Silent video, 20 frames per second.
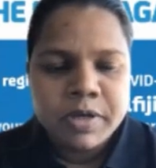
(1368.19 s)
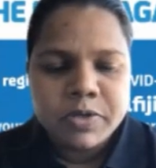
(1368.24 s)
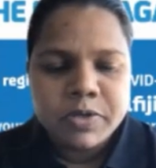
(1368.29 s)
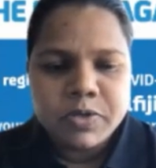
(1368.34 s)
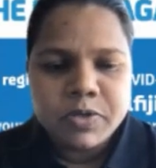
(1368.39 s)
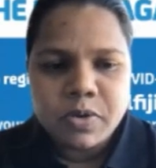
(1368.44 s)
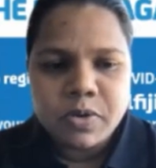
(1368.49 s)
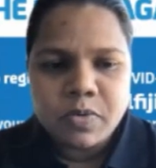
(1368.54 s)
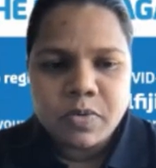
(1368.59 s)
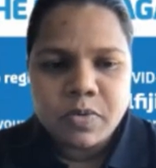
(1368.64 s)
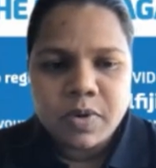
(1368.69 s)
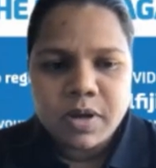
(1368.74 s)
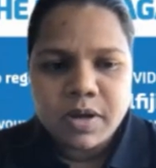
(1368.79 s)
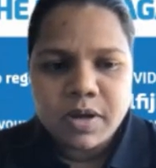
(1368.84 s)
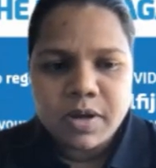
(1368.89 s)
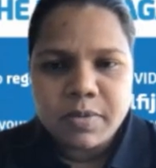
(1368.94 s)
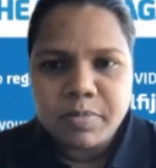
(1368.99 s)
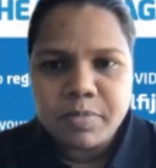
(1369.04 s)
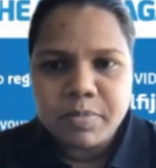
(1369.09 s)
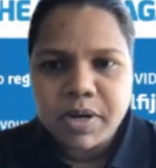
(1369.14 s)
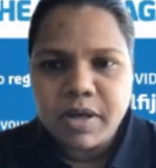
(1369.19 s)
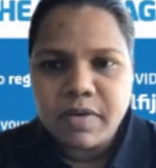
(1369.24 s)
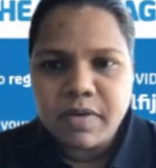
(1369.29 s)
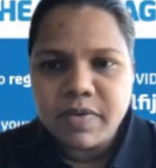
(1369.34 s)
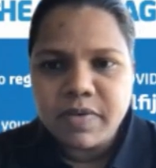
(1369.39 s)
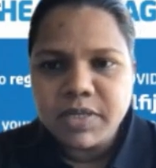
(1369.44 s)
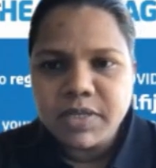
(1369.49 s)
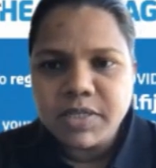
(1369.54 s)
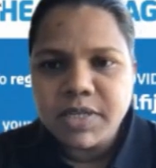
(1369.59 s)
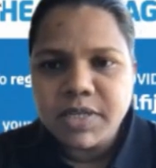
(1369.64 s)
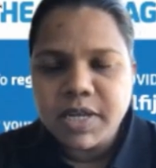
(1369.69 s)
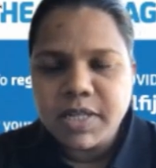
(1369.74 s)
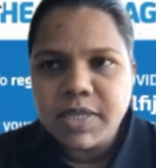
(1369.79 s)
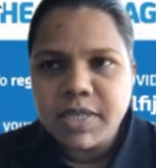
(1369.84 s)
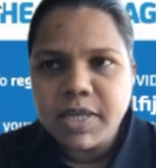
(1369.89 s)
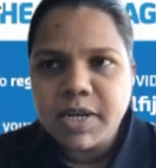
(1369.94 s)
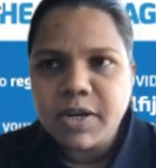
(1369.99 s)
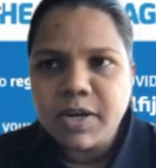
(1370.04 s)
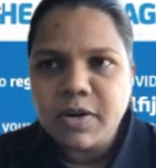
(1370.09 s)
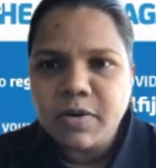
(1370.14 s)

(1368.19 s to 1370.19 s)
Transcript: So, but having said that,